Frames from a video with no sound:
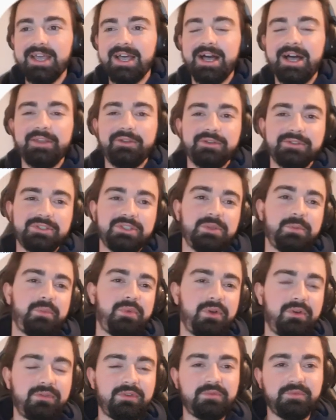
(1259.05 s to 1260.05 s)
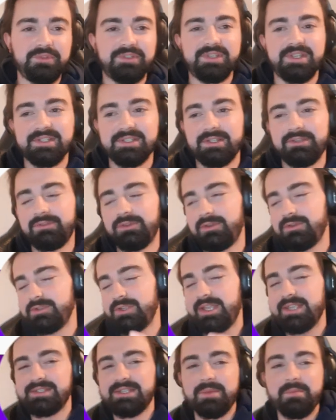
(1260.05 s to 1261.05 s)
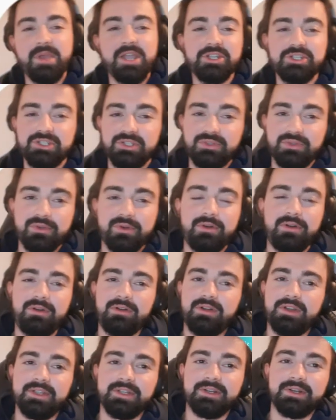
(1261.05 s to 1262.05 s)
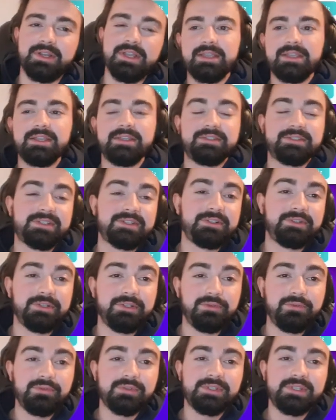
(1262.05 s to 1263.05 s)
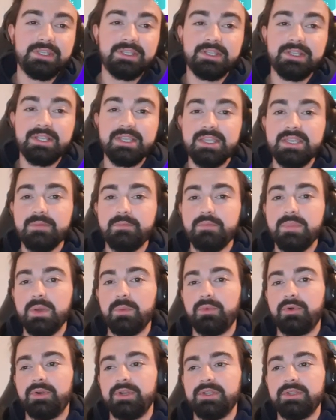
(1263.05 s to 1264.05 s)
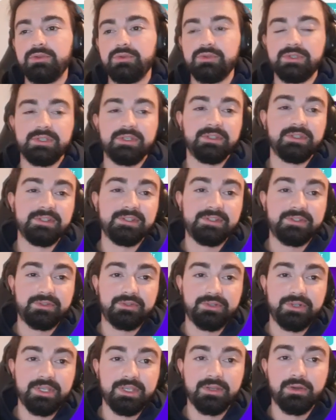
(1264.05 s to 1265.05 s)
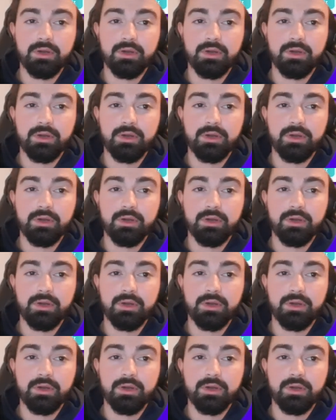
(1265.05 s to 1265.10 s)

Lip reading: and also the performance, as I mentioned you earlier, it's reducing the heap memory using the string